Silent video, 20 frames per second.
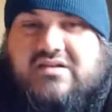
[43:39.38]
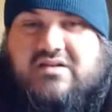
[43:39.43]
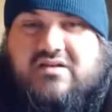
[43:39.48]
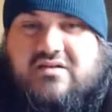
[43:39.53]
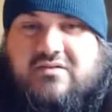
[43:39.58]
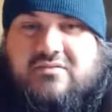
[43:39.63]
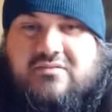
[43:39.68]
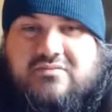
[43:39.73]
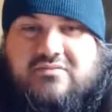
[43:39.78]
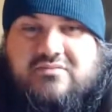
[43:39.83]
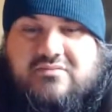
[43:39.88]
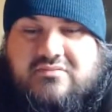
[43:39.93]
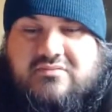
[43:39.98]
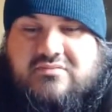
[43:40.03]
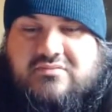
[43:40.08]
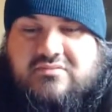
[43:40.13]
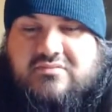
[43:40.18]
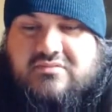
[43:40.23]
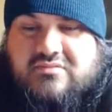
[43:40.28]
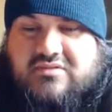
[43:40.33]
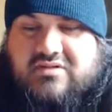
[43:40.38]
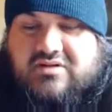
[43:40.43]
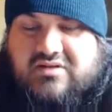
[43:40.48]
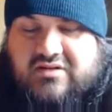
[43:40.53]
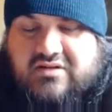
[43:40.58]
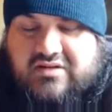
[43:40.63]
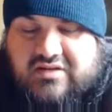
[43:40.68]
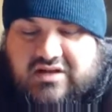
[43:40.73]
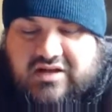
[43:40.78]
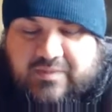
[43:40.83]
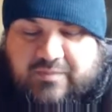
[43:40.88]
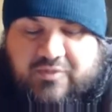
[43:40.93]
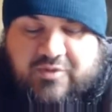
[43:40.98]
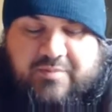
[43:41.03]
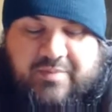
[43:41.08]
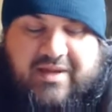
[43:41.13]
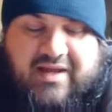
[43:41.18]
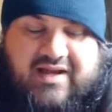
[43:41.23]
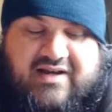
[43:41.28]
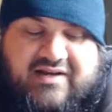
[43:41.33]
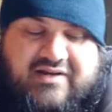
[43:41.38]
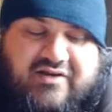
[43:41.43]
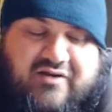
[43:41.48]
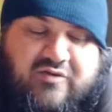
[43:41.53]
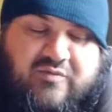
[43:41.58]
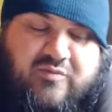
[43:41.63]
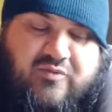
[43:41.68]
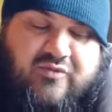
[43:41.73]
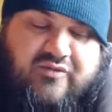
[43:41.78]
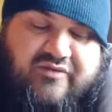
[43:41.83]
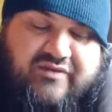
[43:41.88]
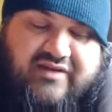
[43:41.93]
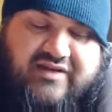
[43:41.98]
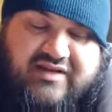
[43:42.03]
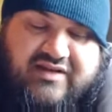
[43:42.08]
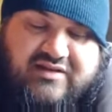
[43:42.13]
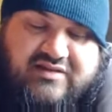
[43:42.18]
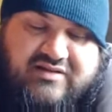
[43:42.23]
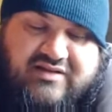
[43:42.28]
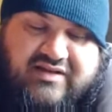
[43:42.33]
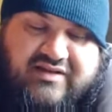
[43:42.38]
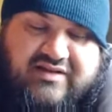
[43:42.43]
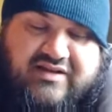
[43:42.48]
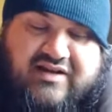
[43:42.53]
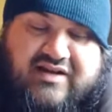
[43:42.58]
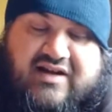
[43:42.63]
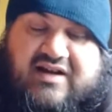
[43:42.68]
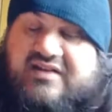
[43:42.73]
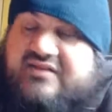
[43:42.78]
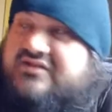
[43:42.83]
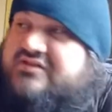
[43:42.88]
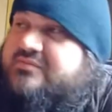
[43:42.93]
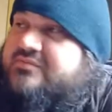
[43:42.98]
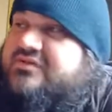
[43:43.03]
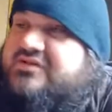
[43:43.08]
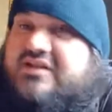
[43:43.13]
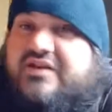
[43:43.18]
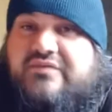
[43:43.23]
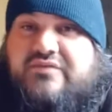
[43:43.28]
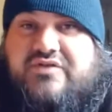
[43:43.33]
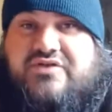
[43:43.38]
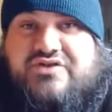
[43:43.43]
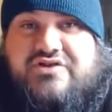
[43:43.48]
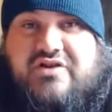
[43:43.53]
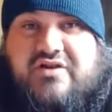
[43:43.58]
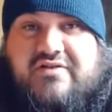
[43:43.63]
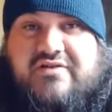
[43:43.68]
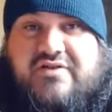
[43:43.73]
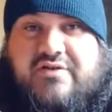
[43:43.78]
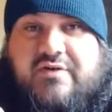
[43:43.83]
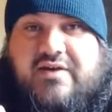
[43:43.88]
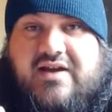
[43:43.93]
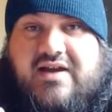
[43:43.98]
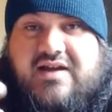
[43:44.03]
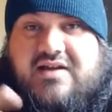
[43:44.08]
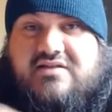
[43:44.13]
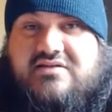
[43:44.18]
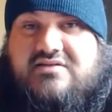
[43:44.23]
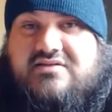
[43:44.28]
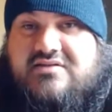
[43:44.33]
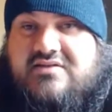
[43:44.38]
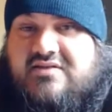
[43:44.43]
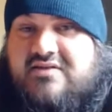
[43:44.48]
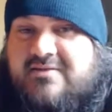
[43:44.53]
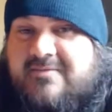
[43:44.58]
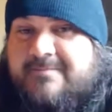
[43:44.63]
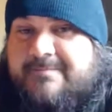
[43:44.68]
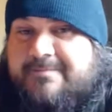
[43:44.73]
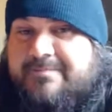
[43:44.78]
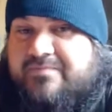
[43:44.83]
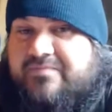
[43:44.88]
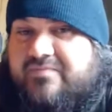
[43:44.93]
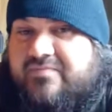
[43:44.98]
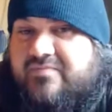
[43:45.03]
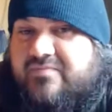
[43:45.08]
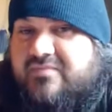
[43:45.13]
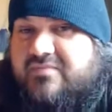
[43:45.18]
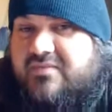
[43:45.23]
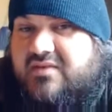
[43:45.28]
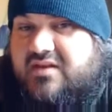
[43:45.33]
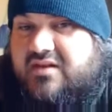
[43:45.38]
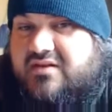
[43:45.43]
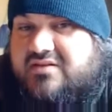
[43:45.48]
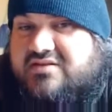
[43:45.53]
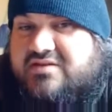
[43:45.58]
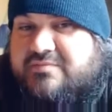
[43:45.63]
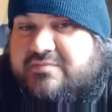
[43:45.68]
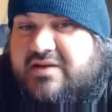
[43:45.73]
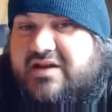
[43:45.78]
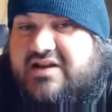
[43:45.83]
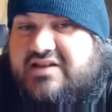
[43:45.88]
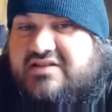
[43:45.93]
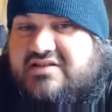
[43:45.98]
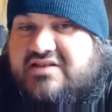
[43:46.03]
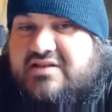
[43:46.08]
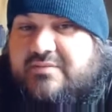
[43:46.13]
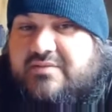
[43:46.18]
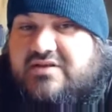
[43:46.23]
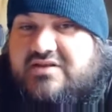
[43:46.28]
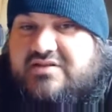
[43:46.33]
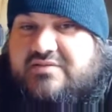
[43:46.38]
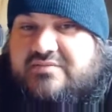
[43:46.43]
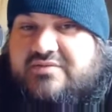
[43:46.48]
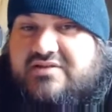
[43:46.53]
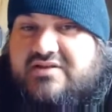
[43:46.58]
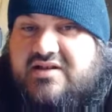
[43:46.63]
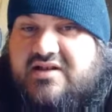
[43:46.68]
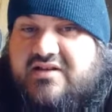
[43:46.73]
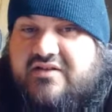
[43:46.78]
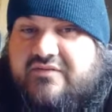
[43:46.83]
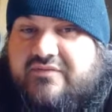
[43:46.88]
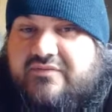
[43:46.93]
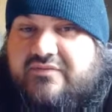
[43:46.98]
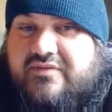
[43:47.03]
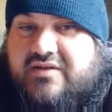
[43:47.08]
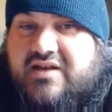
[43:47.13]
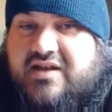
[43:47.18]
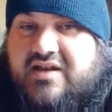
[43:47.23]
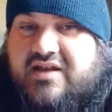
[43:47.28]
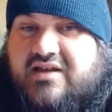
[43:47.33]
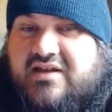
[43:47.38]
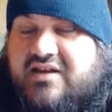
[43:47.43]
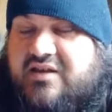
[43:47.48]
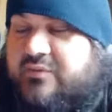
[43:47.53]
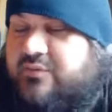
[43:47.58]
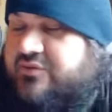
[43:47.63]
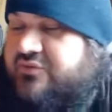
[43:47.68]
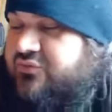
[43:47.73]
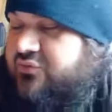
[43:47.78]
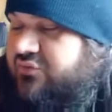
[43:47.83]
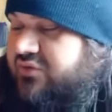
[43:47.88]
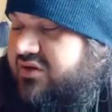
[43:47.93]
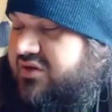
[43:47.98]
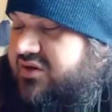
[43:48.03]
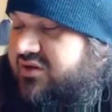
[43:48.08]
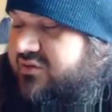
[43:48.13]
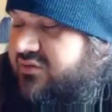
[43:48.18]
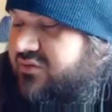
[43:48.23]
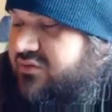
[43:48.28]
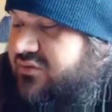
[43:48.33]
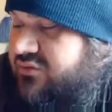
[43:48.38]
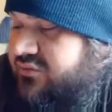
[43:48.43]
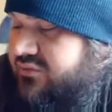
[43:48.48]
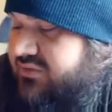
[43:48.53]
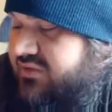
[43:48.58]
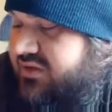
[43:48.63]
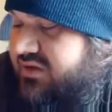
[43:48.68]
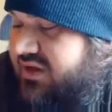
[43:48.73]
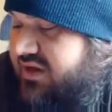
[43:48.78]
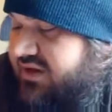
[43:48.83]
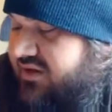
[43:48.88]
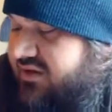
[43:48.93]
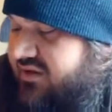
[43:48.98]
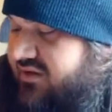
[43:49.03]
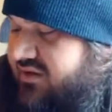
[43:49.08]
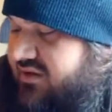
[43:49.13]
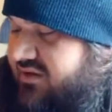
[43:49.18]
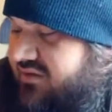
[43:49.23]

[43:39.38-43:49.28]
So I'm gonna pack 2 more of these, and then I got some stuff to show you guys. Somebody sent me some stuff, and it was really cool that they done